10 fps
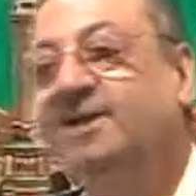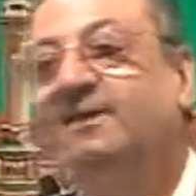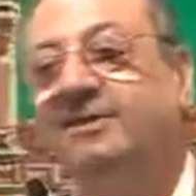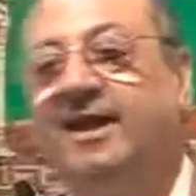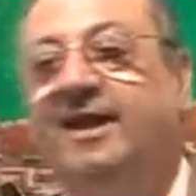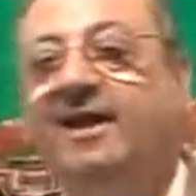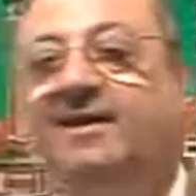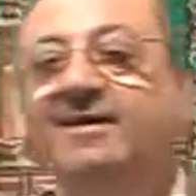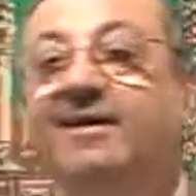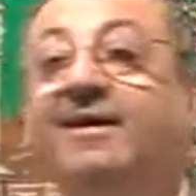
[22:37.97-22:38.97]

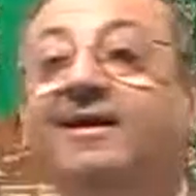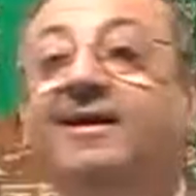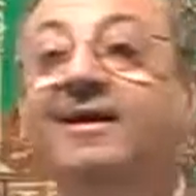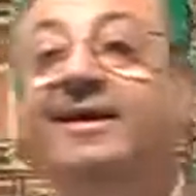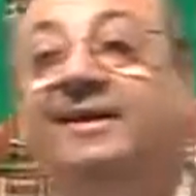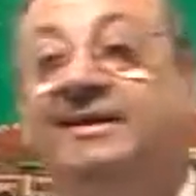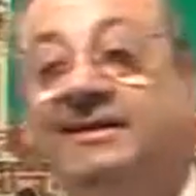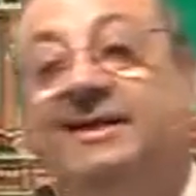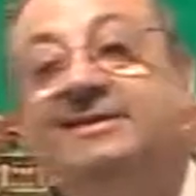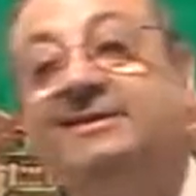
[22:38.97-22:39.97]
That
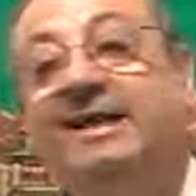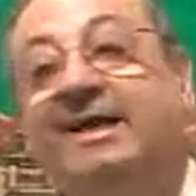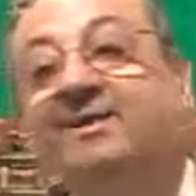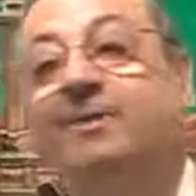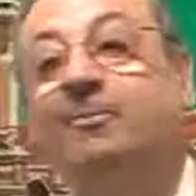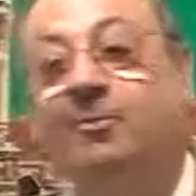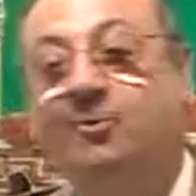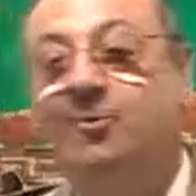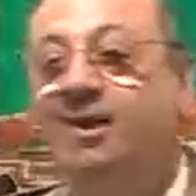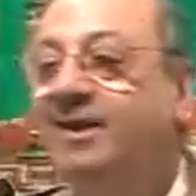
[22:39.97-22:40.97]
the
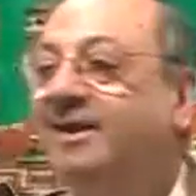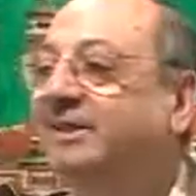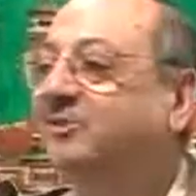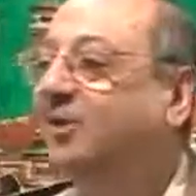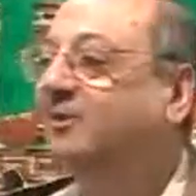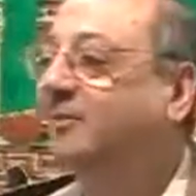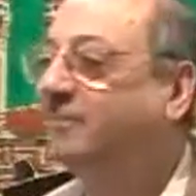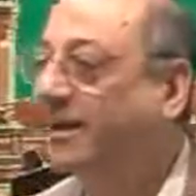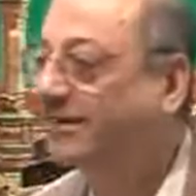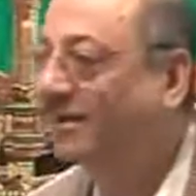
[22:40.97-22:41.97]
plural is on the
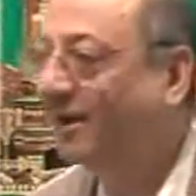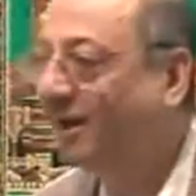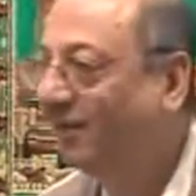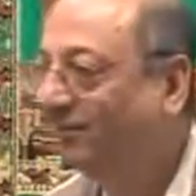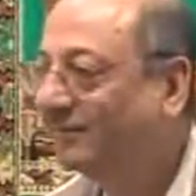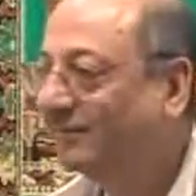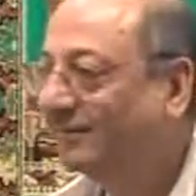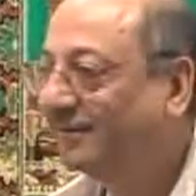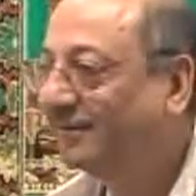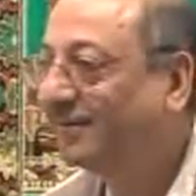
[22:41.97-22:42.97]
pattern of
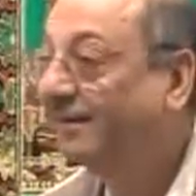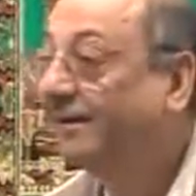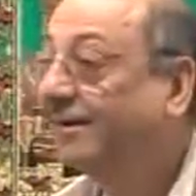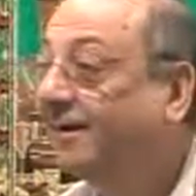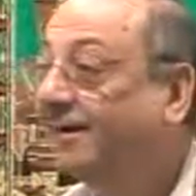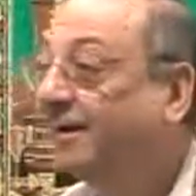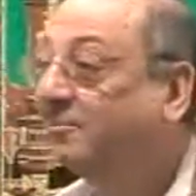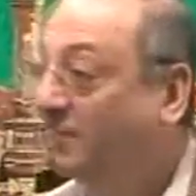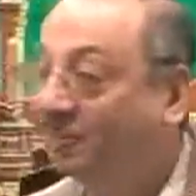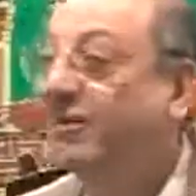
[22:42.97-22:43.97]

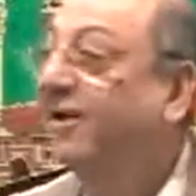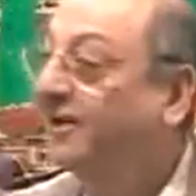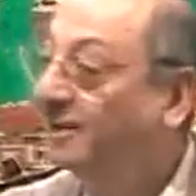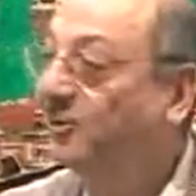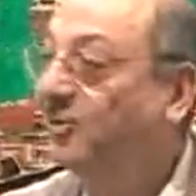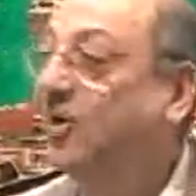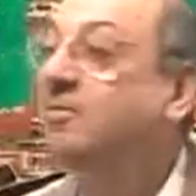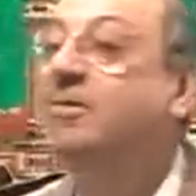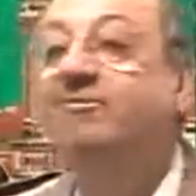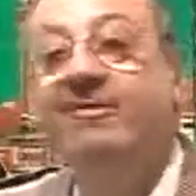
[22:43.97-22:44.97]
mafa'ilu or
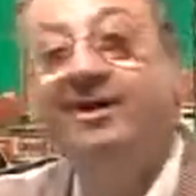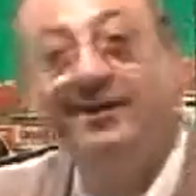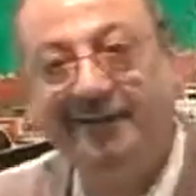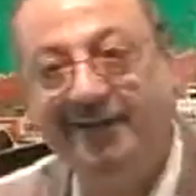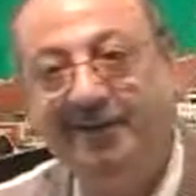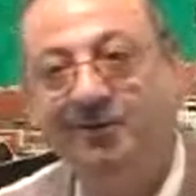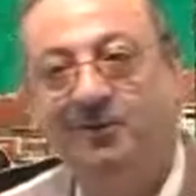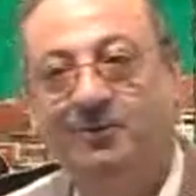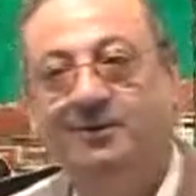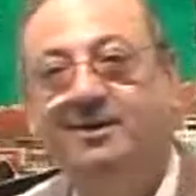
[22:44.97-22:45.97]

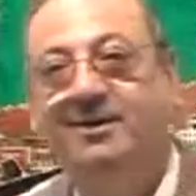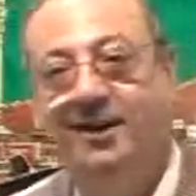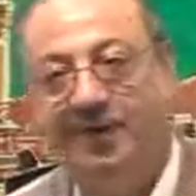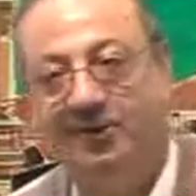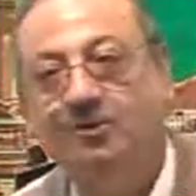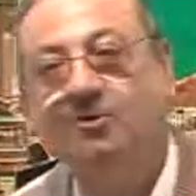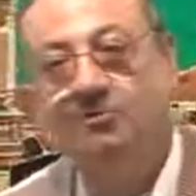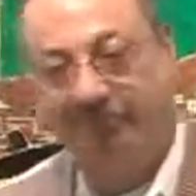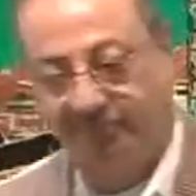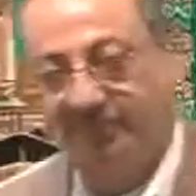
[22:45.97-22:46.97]
mafa'ilu. Are you
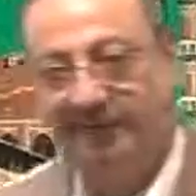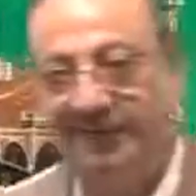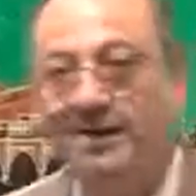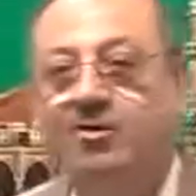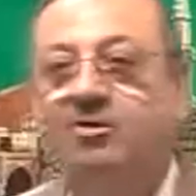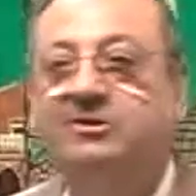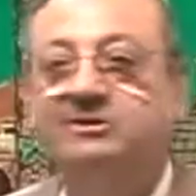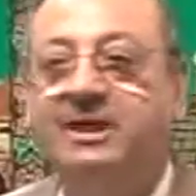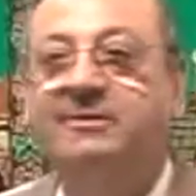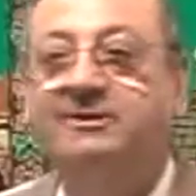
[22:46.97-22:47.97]
here? Dr.
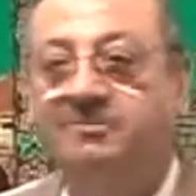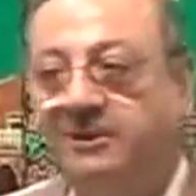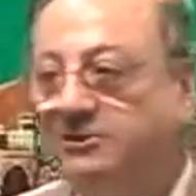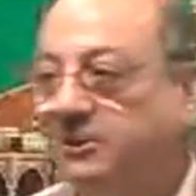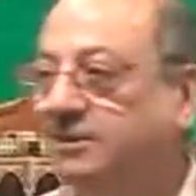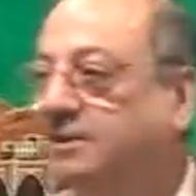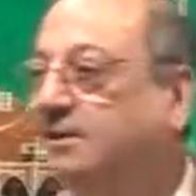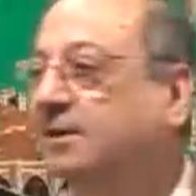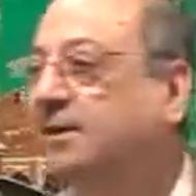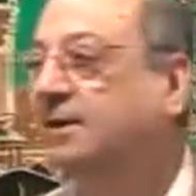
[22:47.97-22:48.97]
Sahib has mentioned
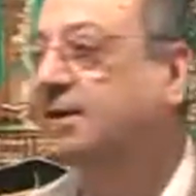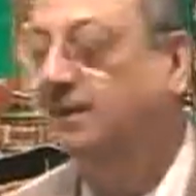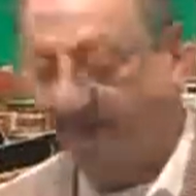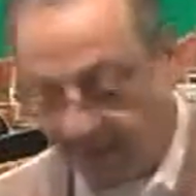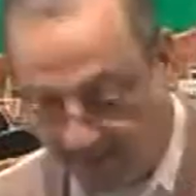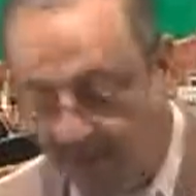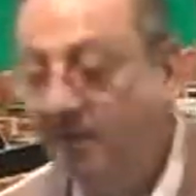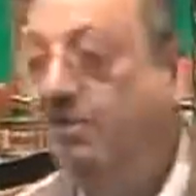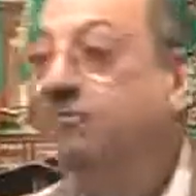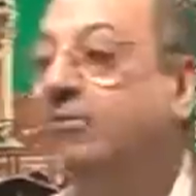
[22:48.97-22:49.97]

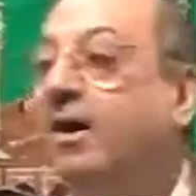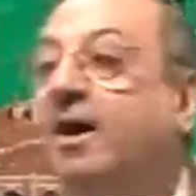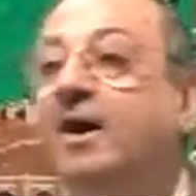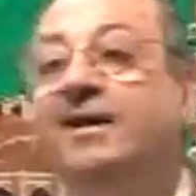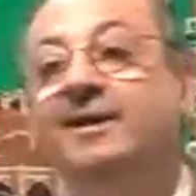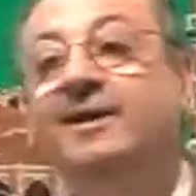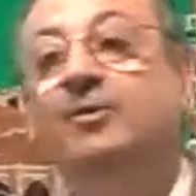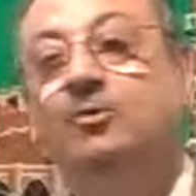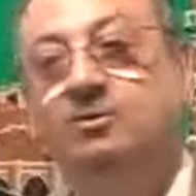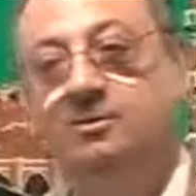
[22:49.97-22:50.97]

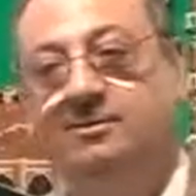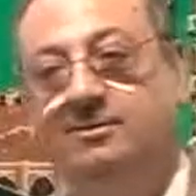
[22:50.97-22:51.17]
fa'alilu.